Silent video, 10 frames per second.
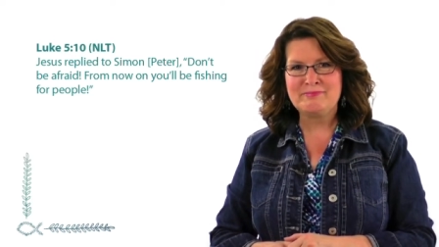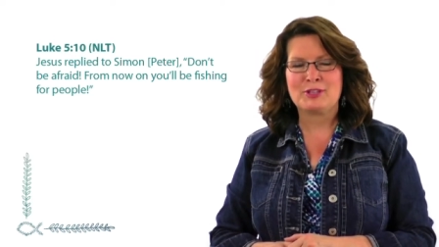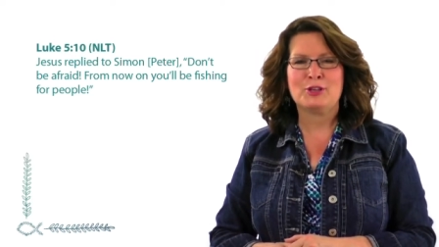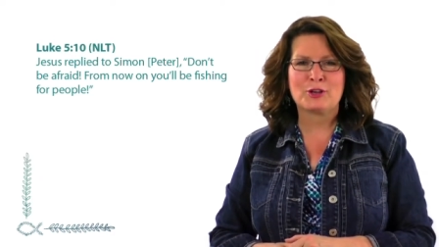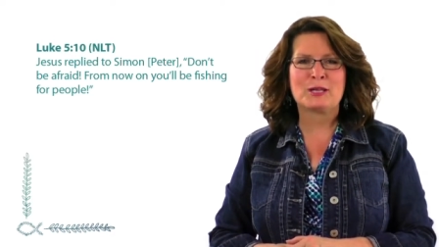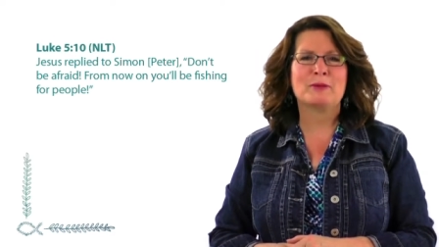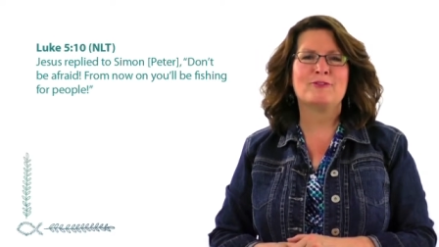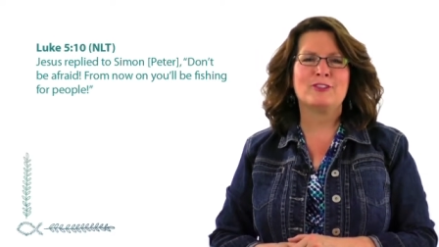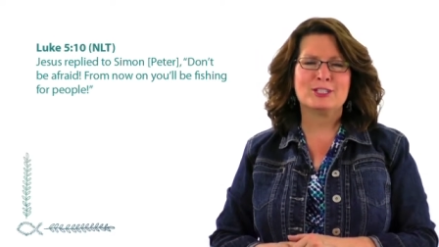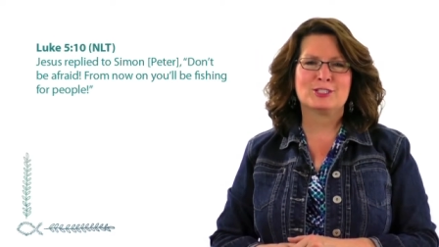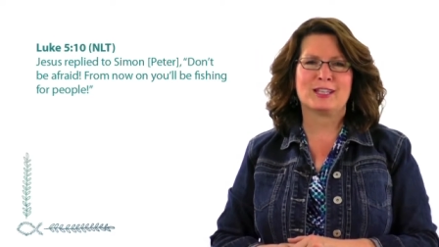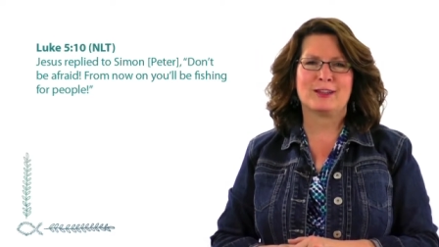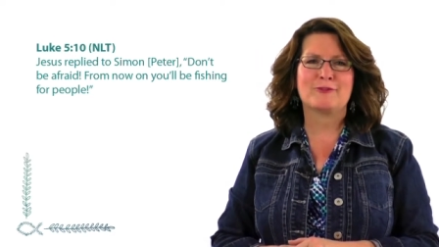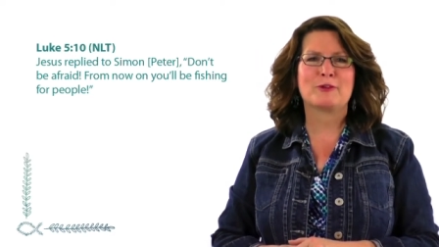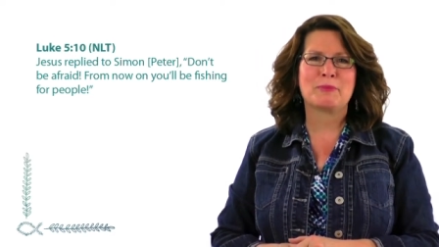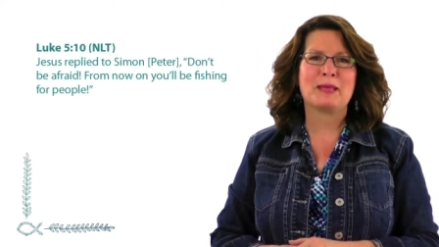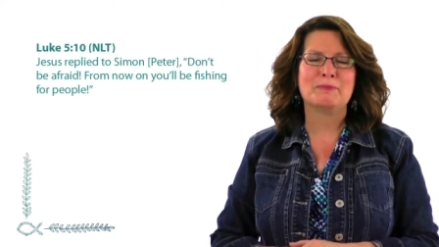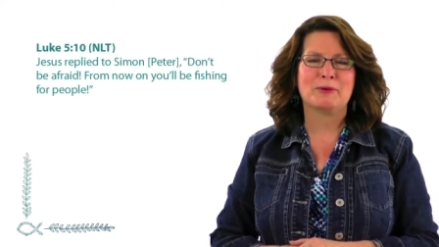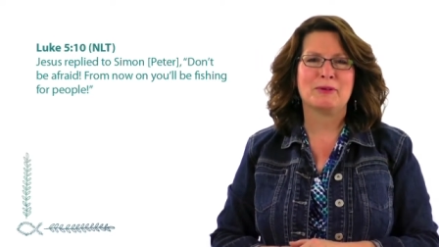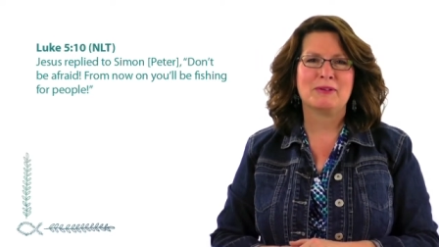you're going to be fishing for
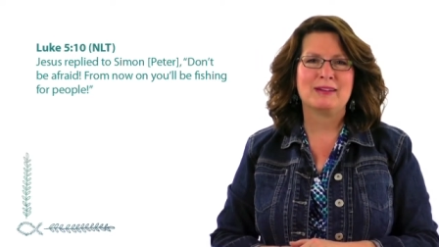people."